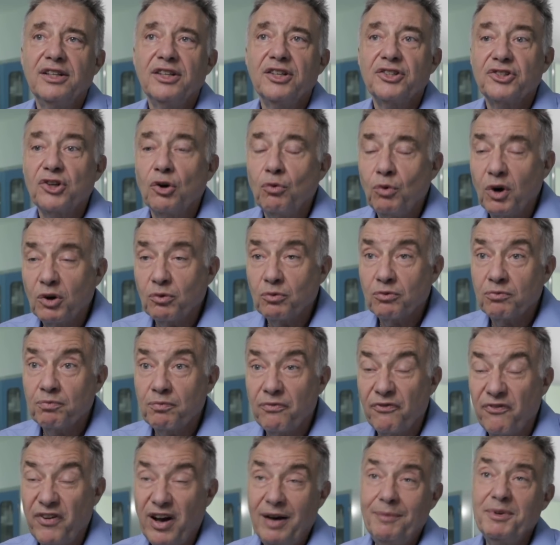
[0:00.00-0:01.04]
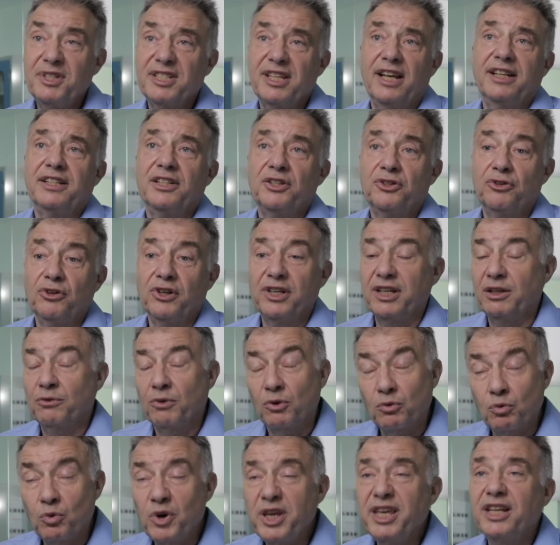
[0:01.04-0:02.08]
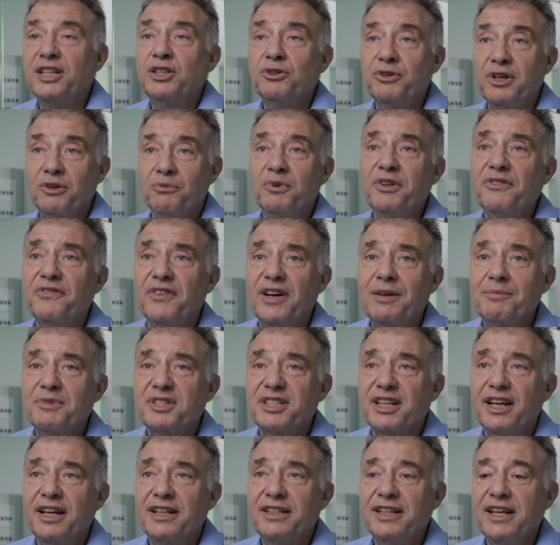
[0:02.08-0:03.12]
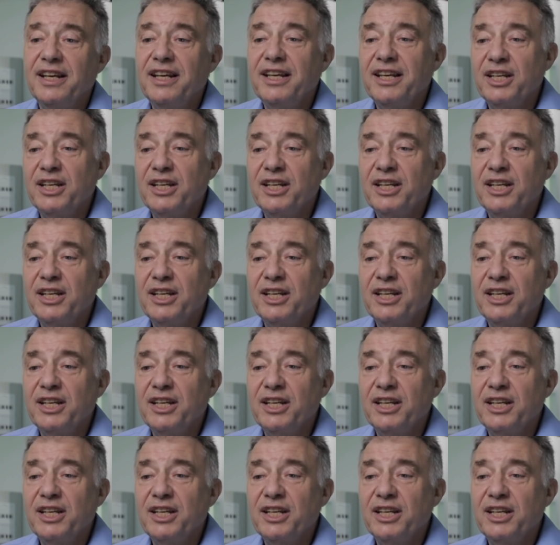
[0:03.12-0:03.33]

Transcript: So what PharmaCyte is doing, and what we are doing with PharmaCyte,